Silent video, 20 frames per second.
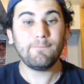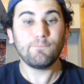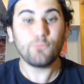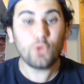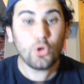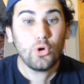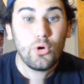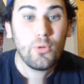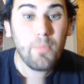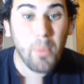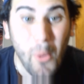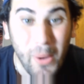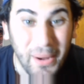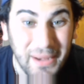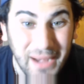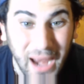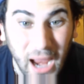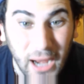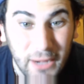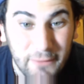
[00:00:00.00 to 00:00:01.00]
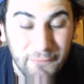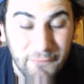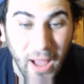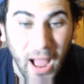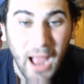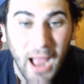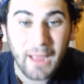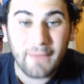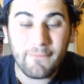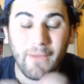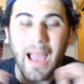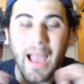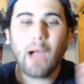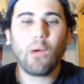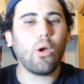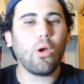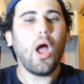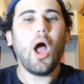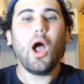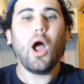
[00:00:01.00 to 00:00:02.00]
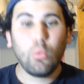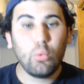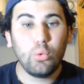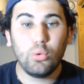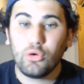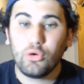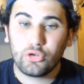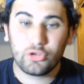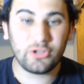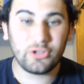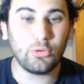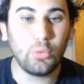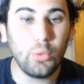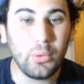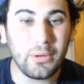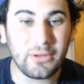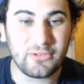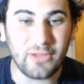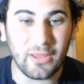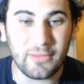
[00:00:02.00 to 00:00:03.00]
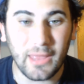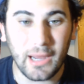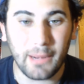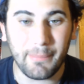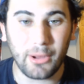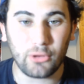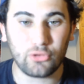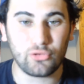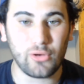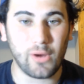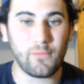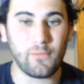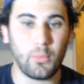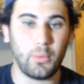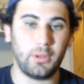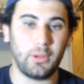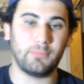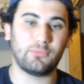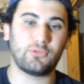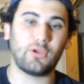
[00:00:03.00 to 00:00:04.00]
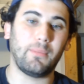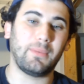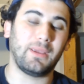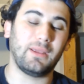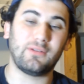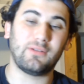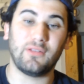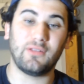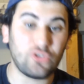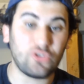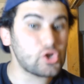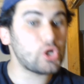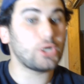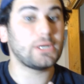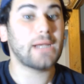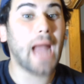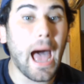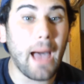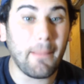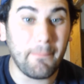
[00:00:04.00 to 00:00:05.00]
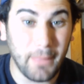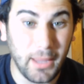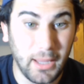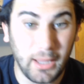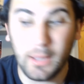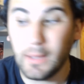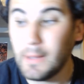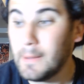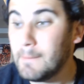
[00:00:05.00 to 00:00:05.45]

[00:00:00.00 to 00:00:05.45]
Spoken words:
2.95. Who would have said that about Trevor Williams coming into this year? Not me.